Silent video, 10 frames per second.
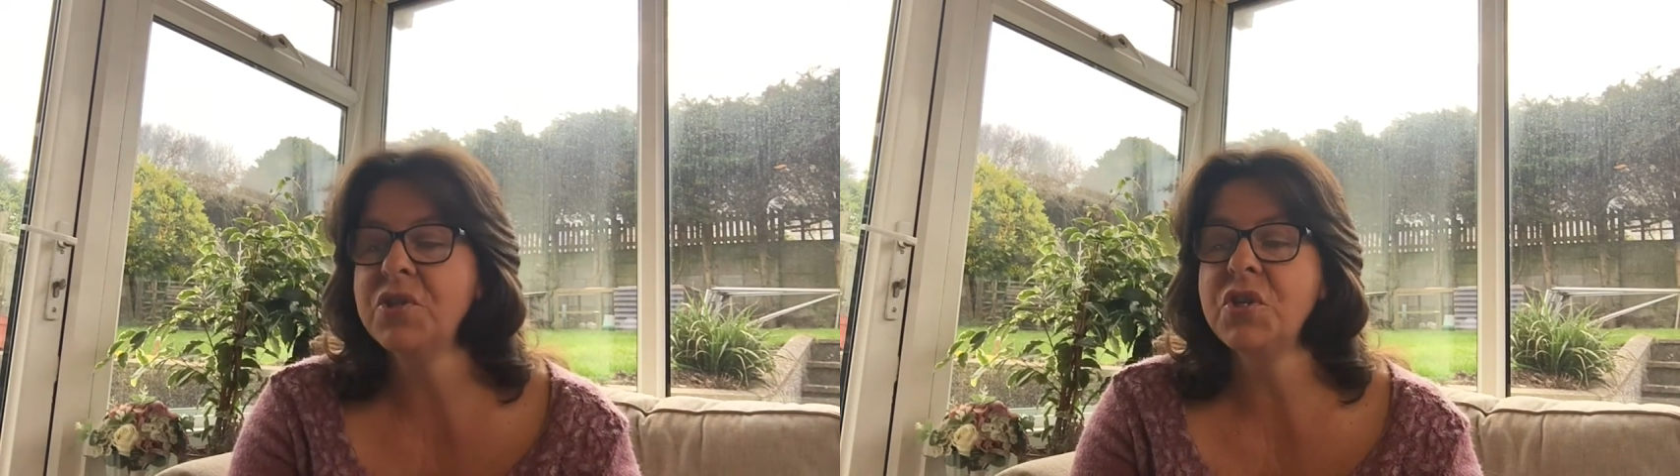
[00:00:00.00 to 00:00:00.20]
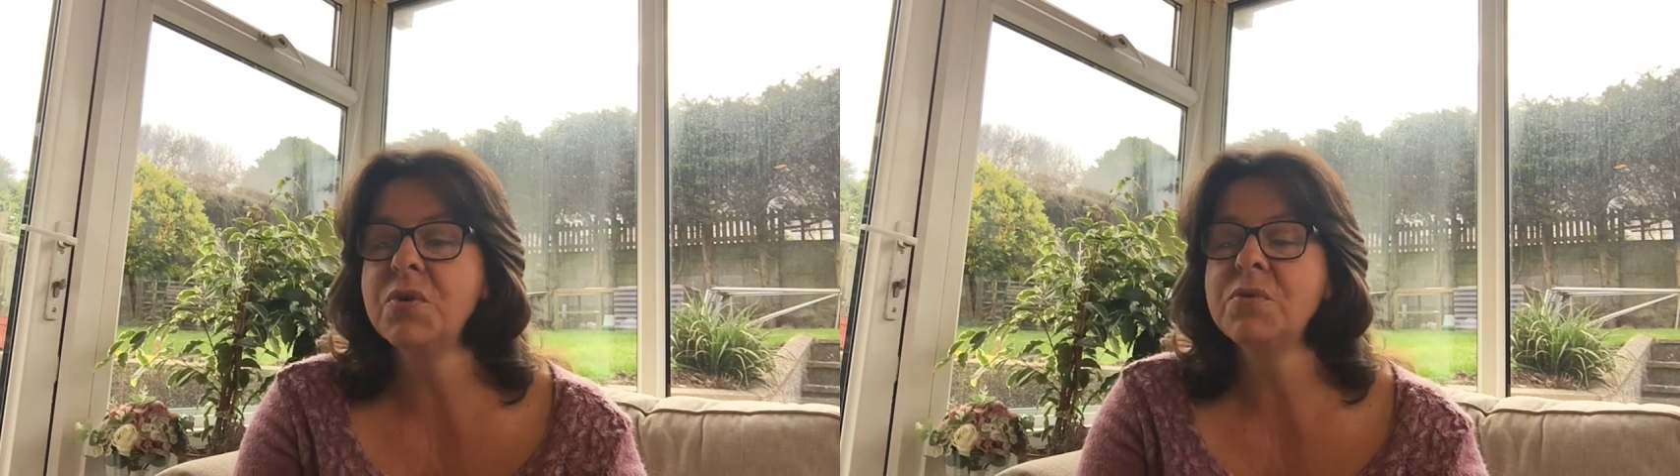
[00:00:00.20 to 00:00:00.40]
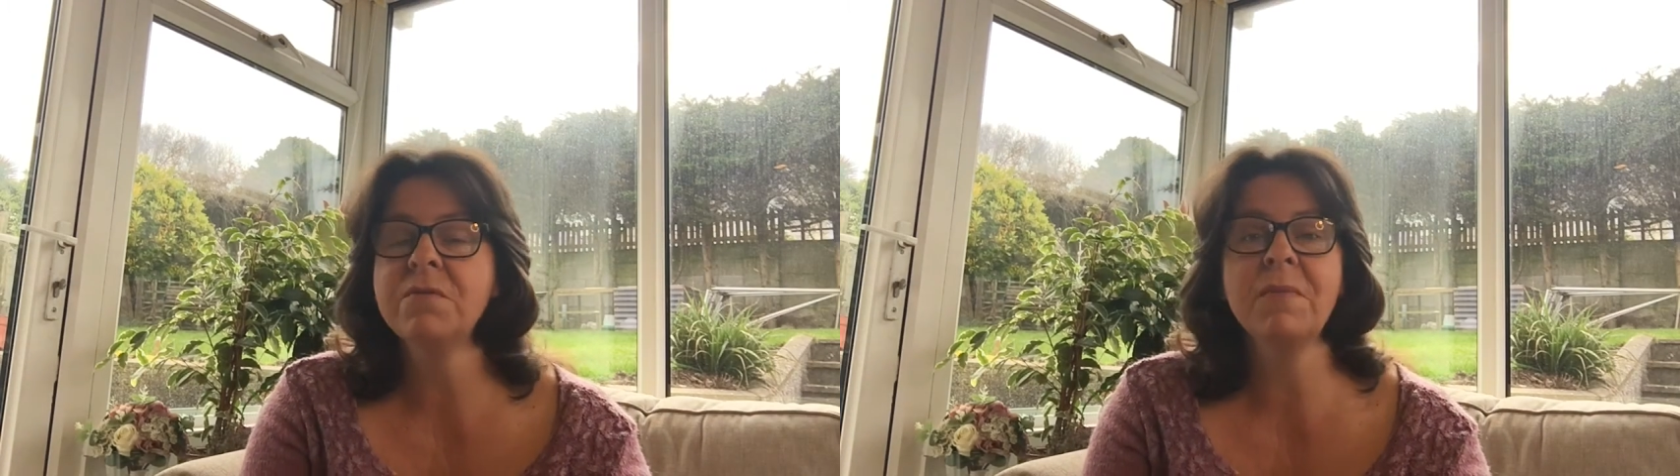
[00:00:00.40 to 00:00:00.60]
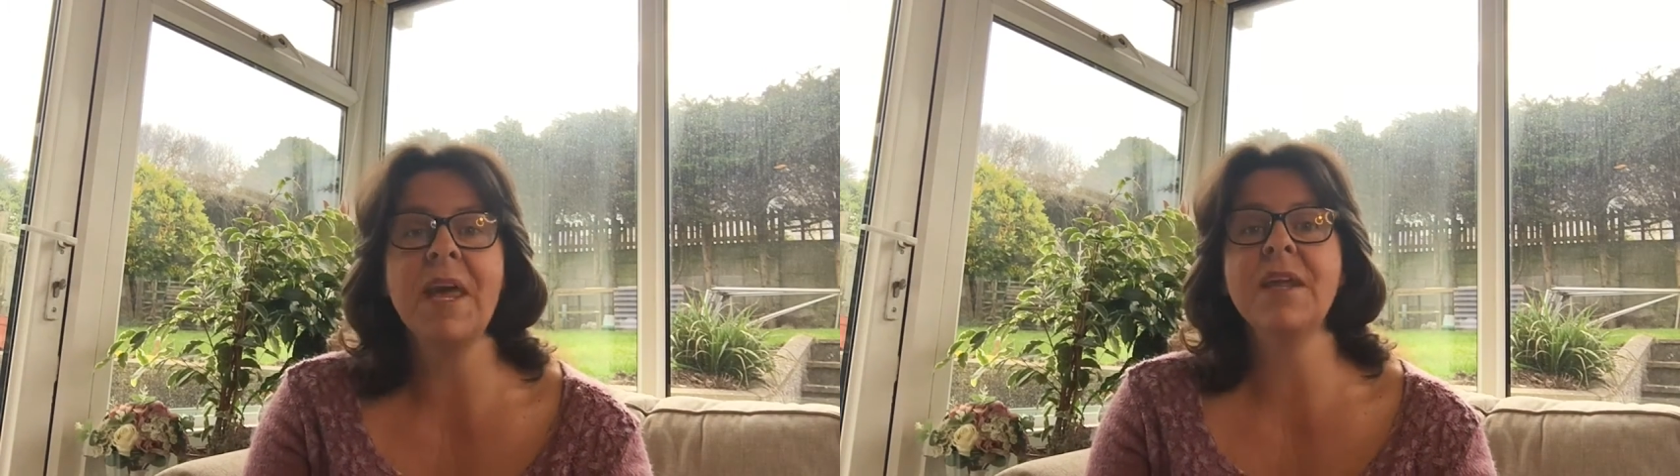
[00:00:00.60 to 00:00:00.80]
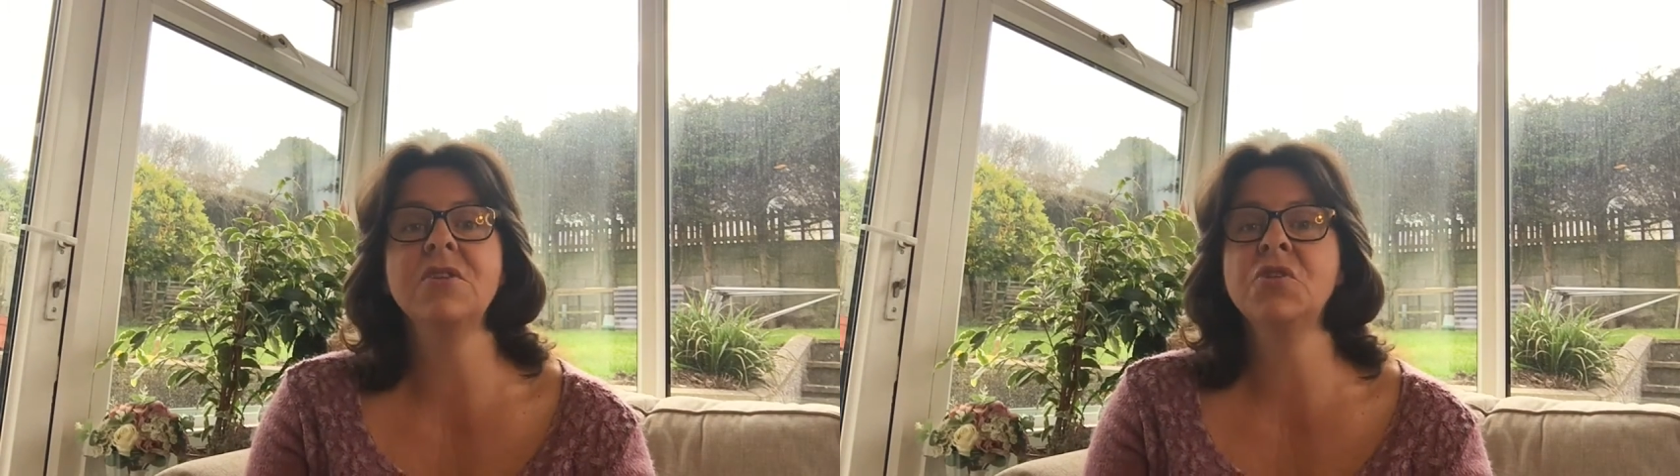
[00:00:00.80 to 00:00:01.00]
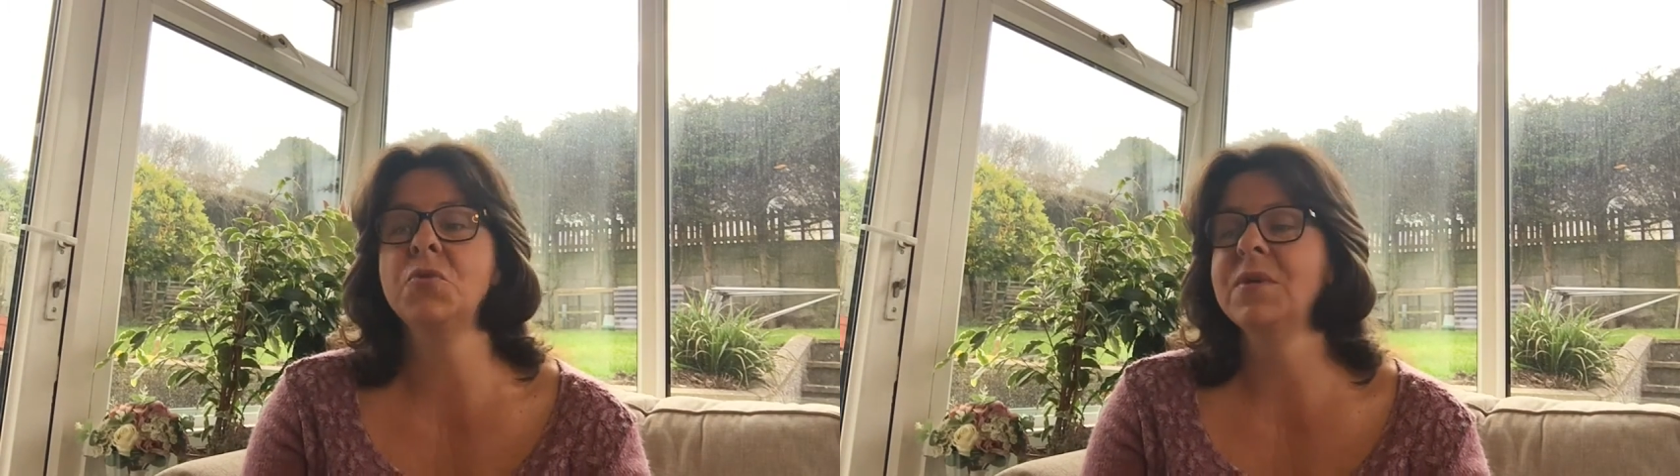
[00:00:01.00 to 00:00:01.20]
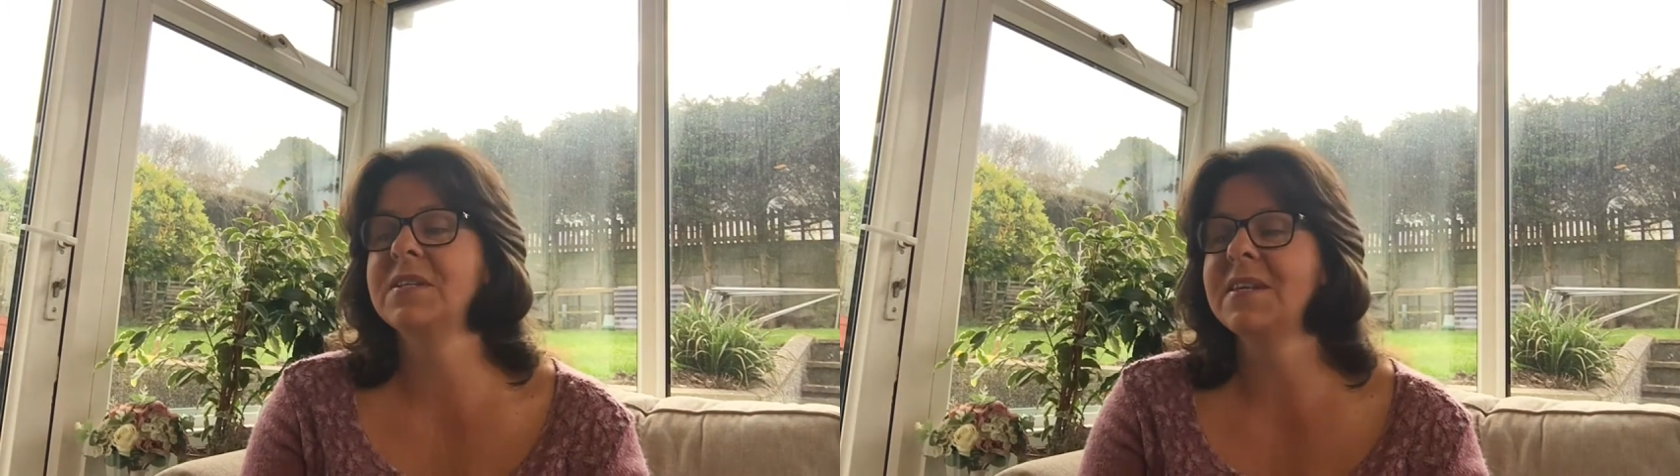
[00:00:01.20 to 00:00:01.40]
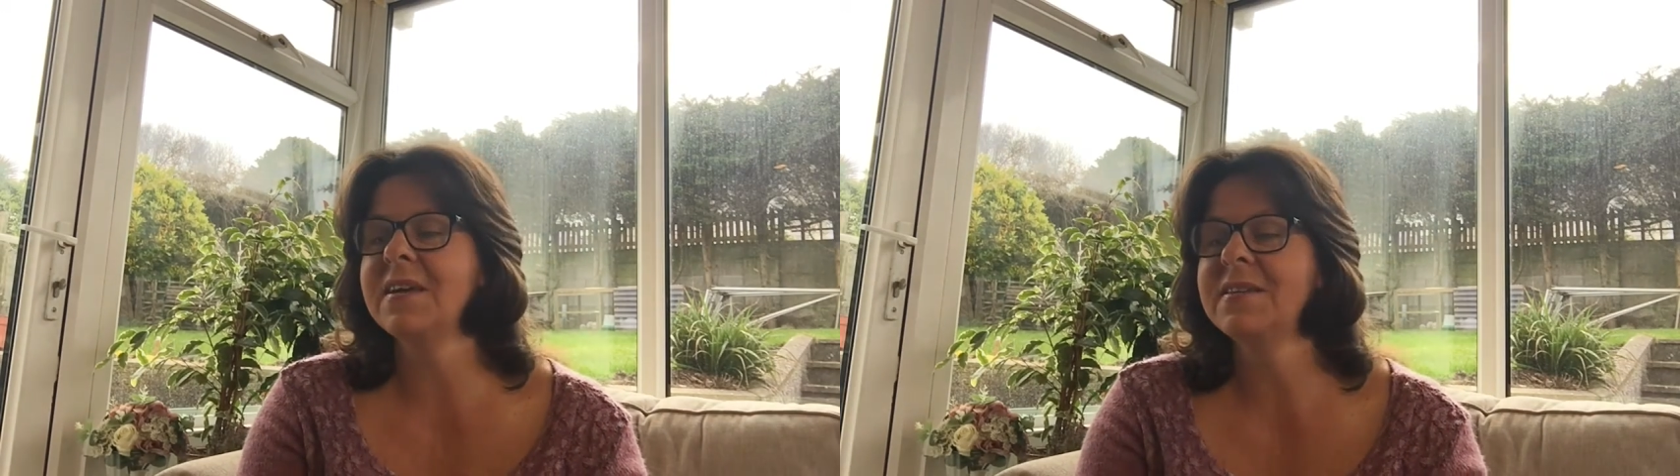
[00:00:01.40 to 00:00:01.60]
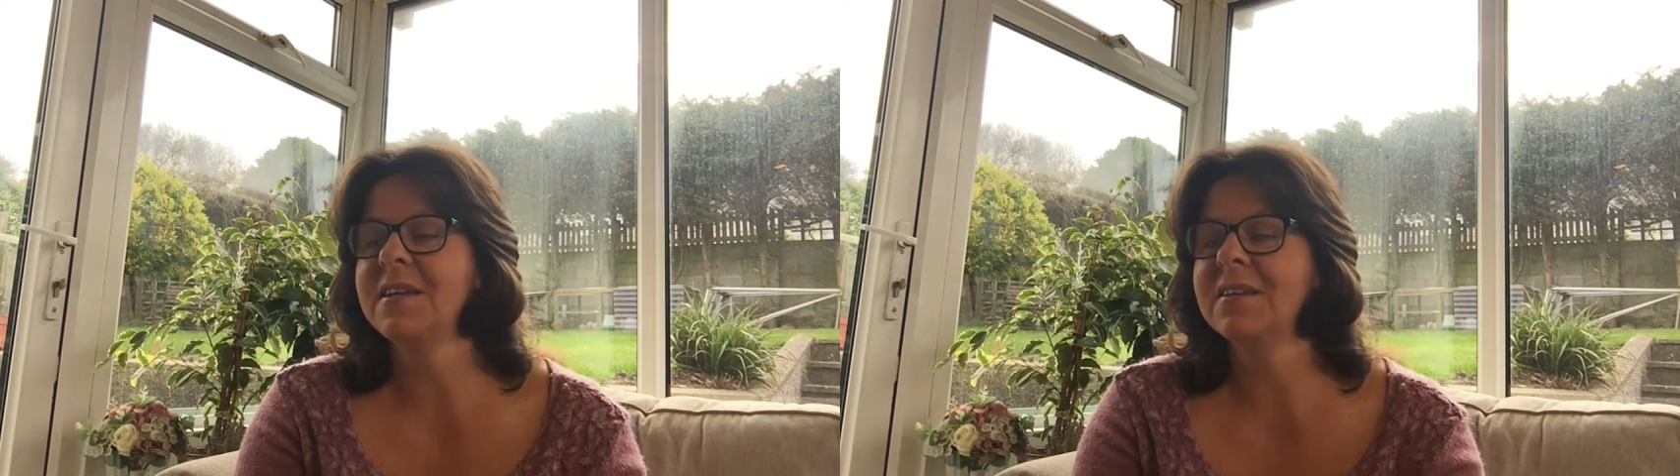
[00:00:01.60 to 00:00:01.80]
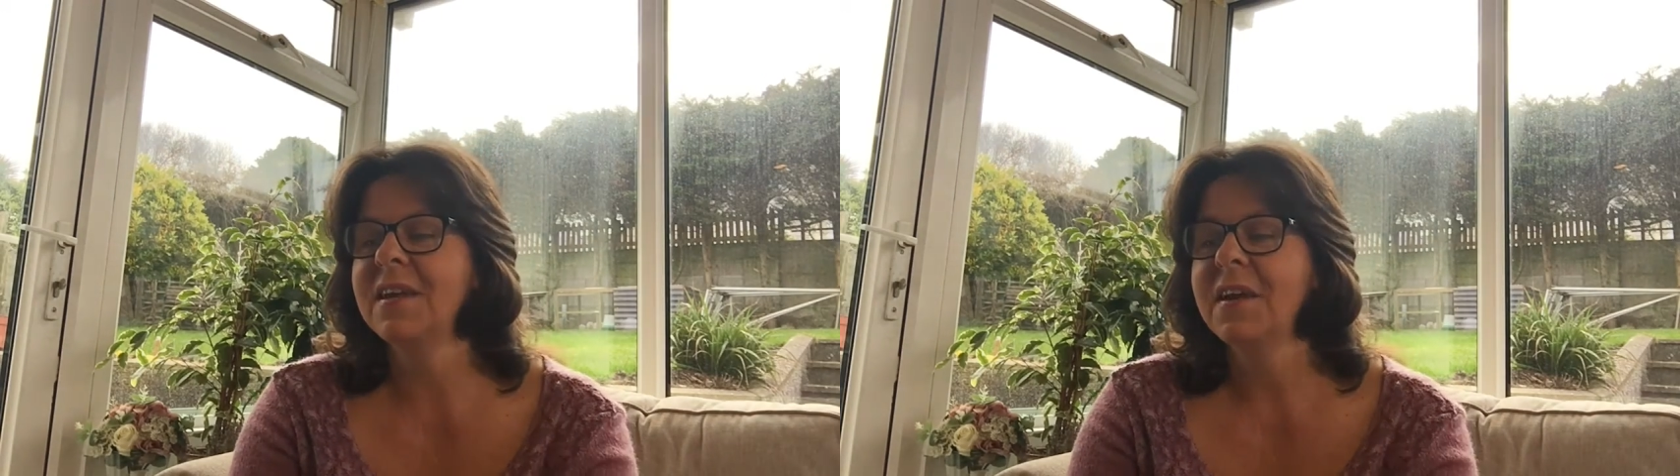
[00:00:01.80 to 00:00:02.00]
Jews from getting too excited